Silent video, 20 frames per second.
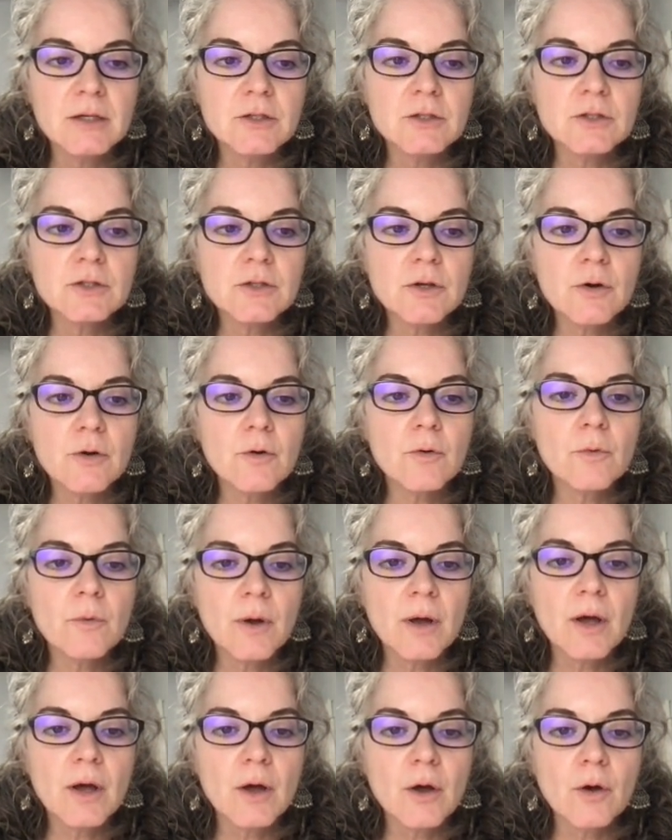So
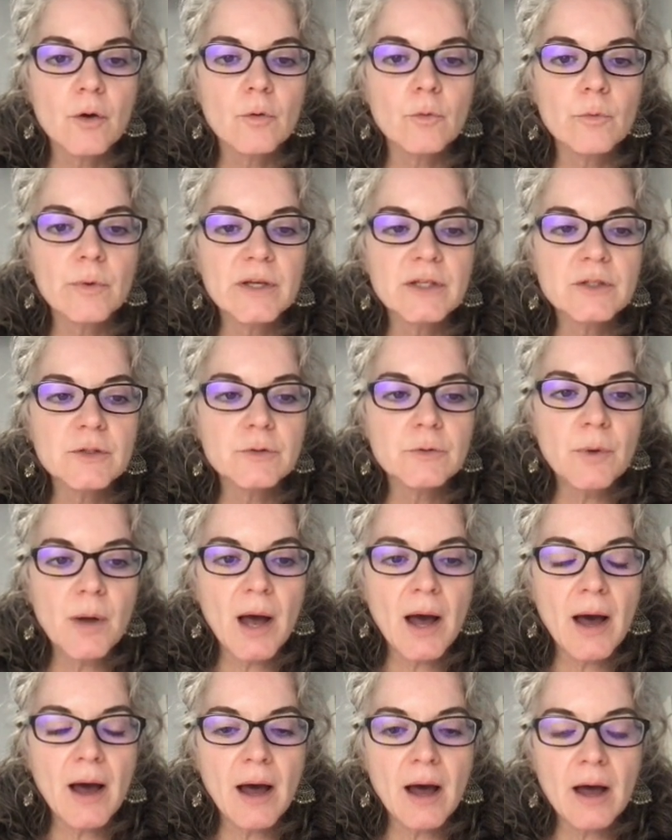we do
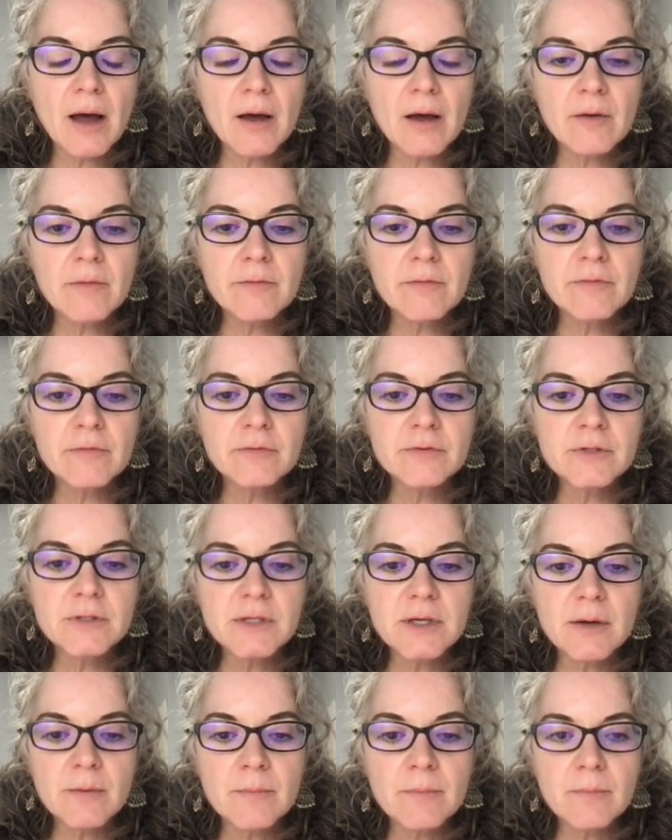have
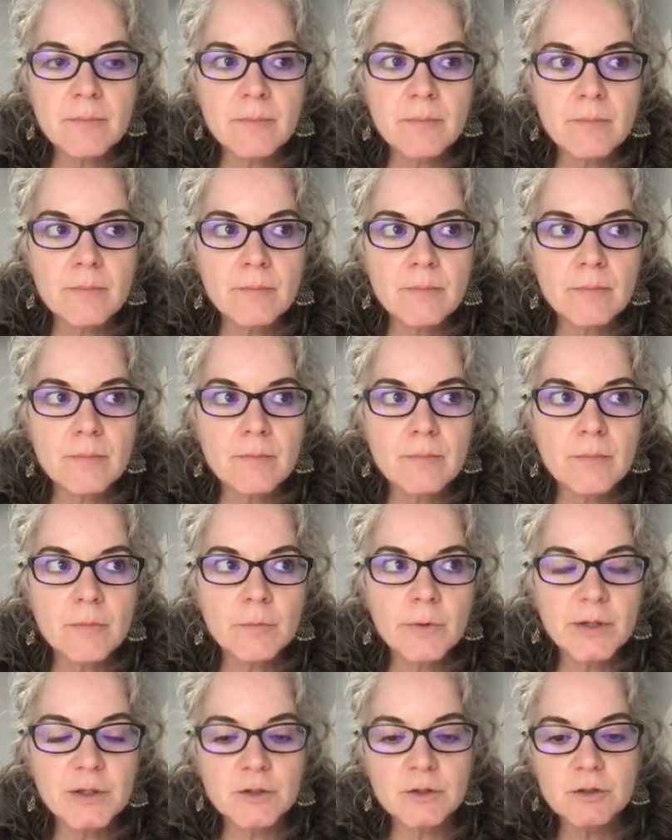some
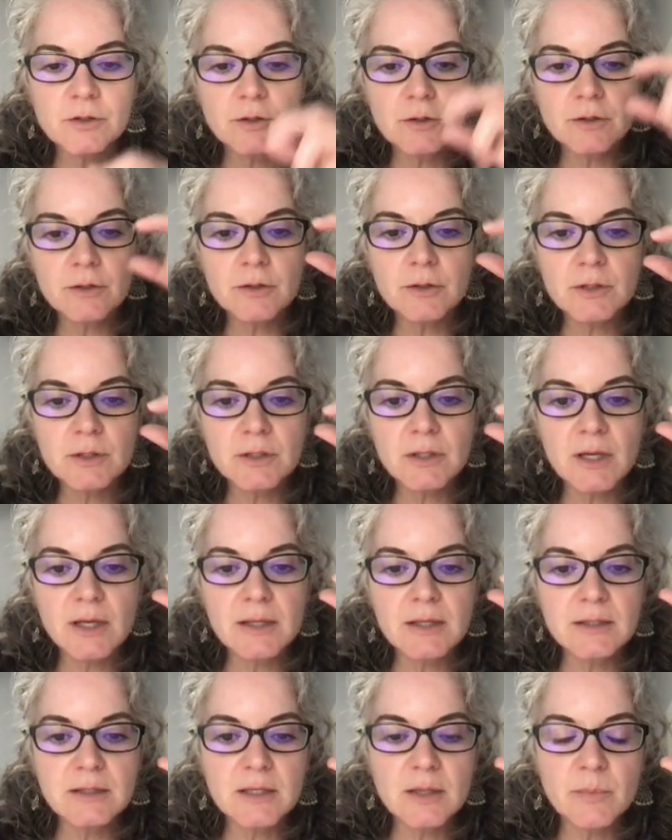registers in
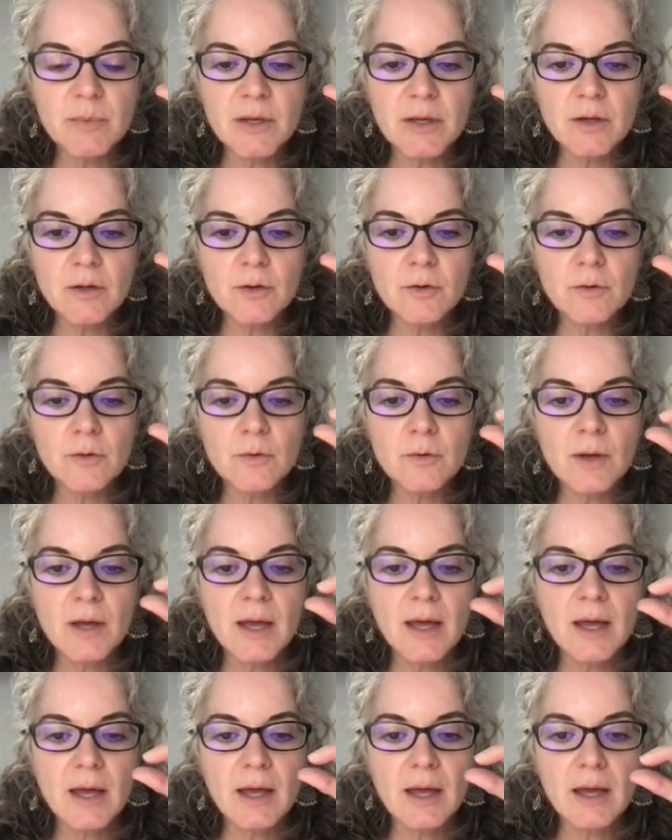the CPU,
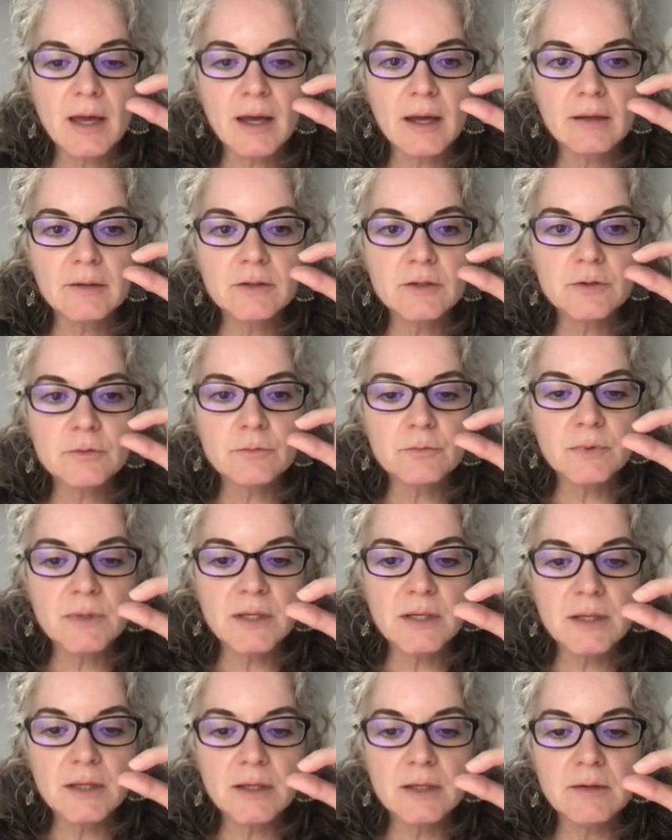and to
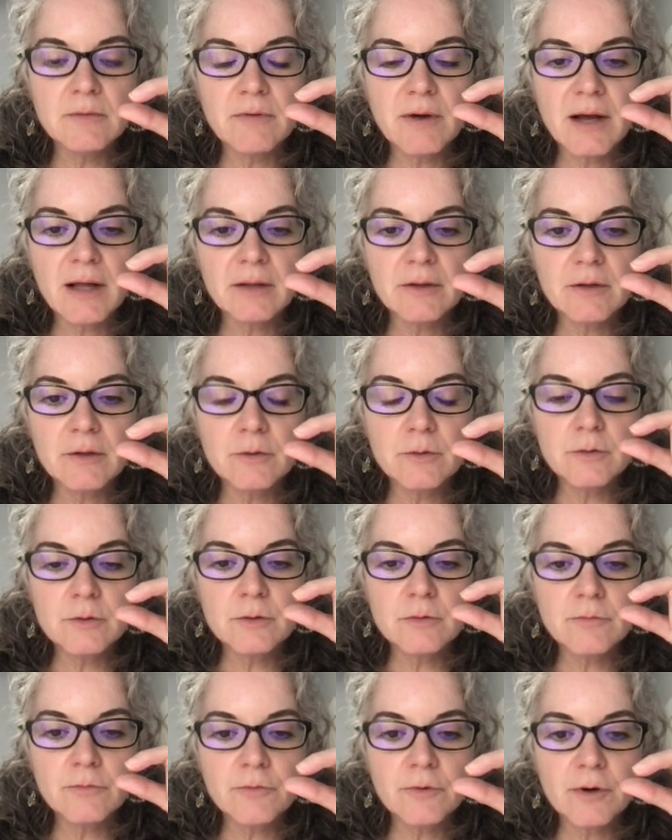read
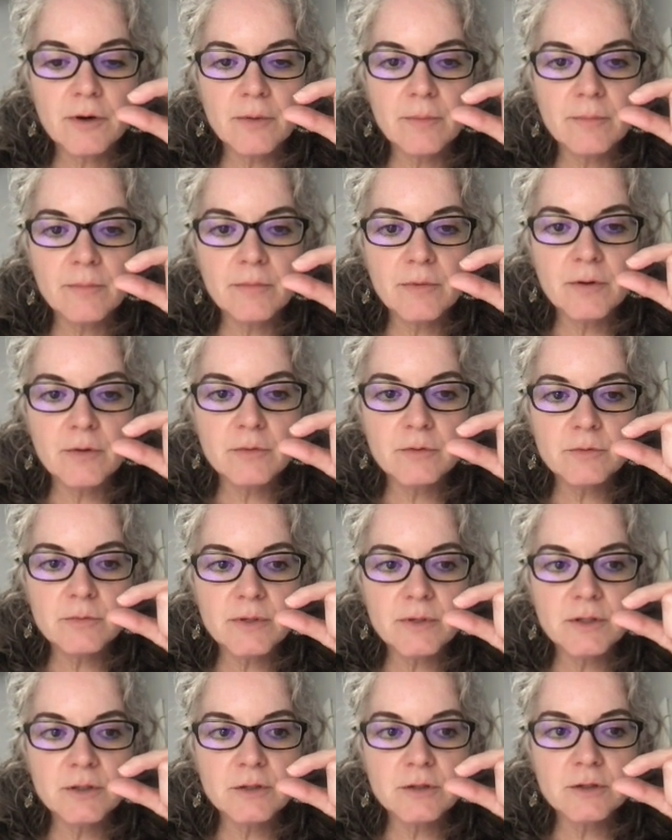values from those
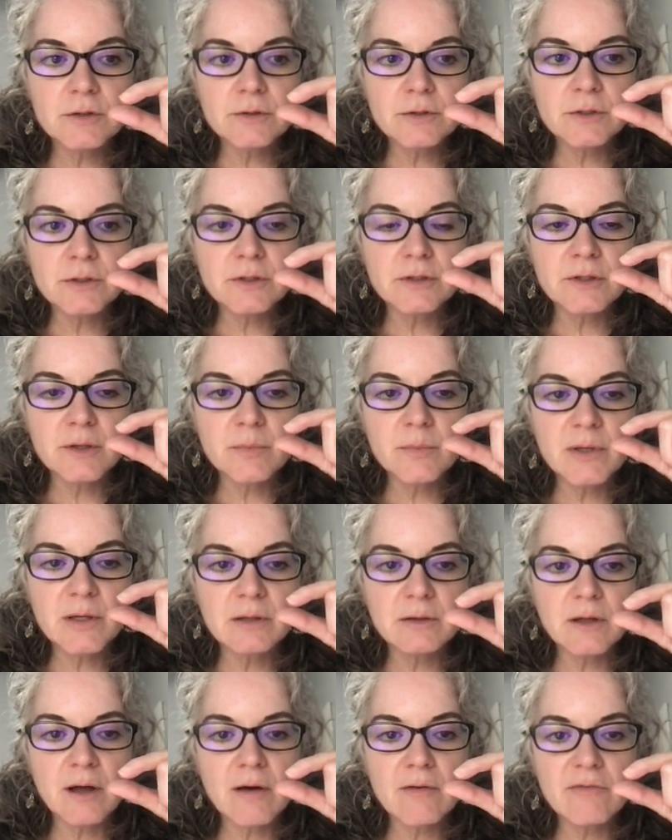registers is going to be a
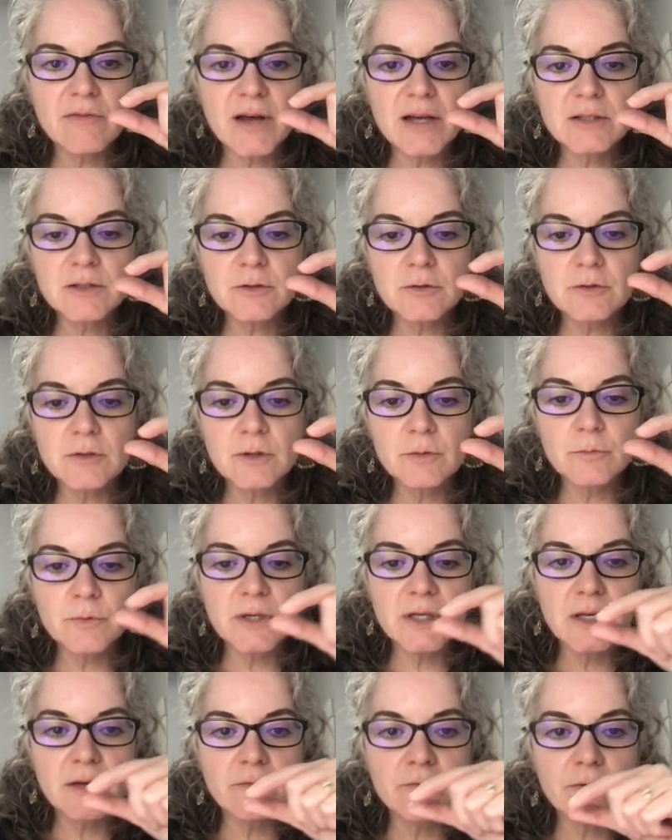lot faster than
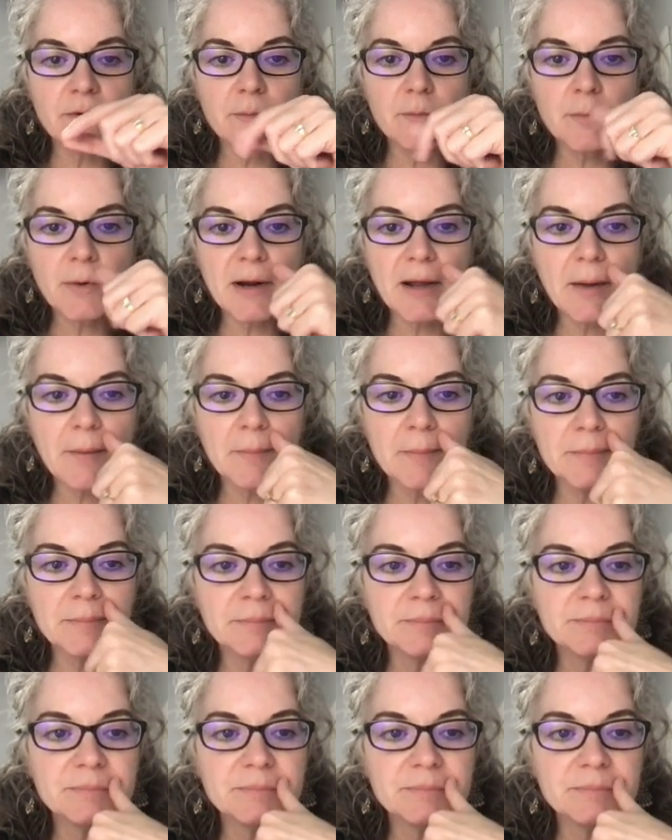reading from RAM.